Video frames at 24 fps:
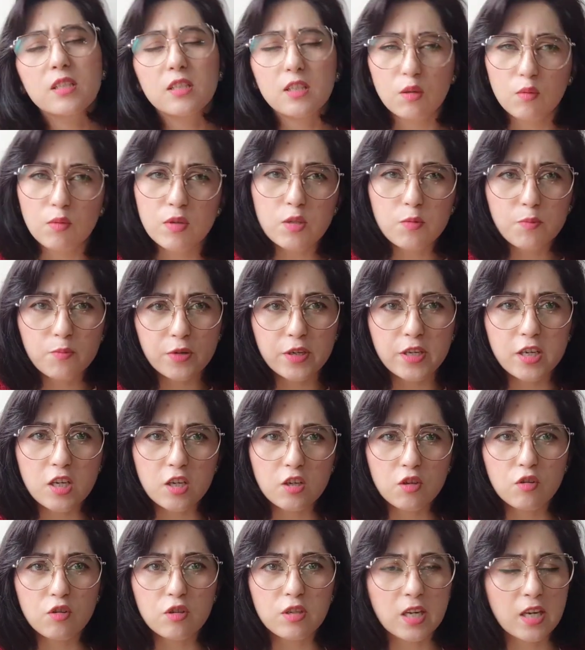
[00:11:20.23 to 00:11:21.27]
It was pretty
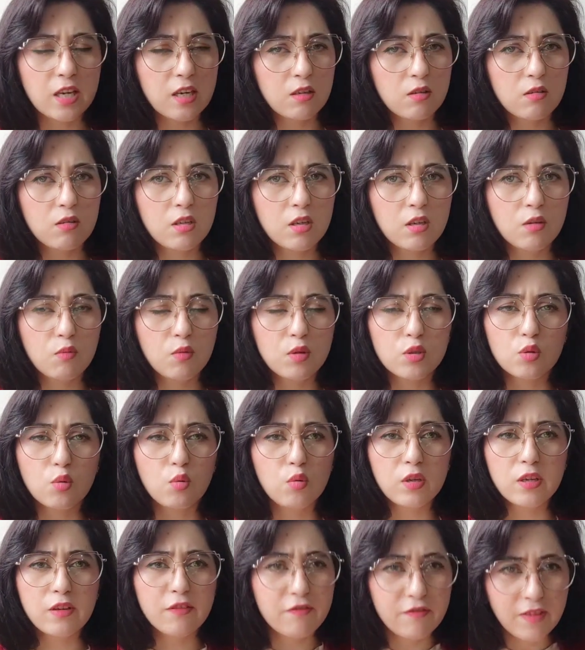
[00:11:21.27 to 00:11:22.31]
good, and it was
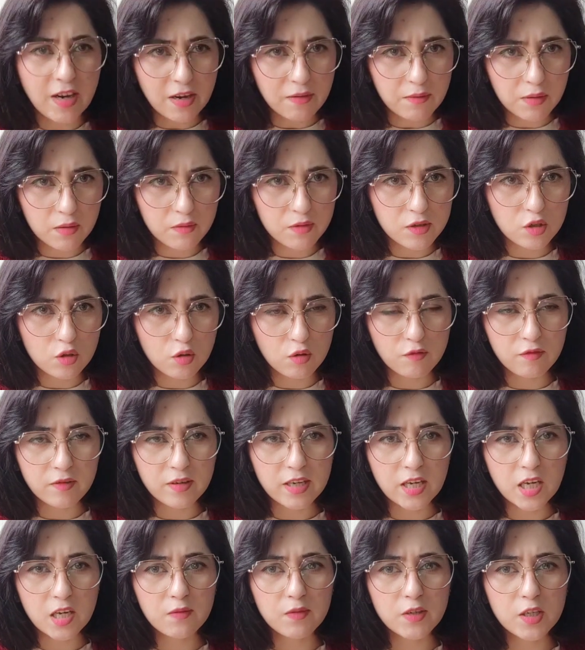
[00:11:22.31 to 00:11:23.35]
only 5 hours of
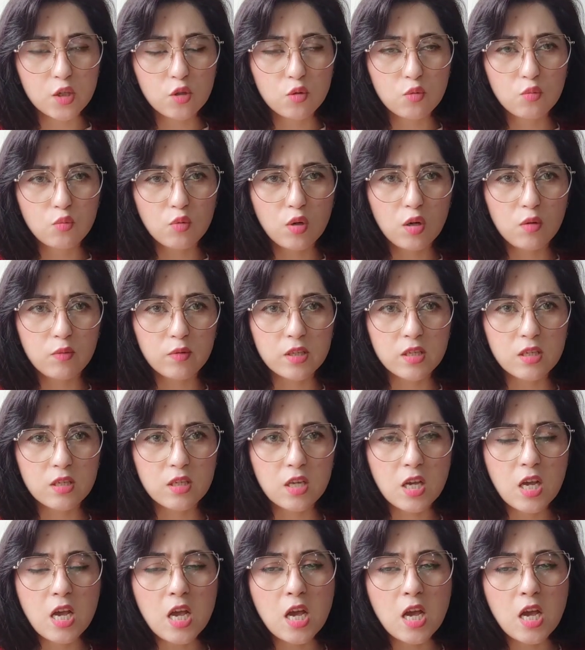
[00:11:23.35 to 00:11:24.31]
layover, 2 hours.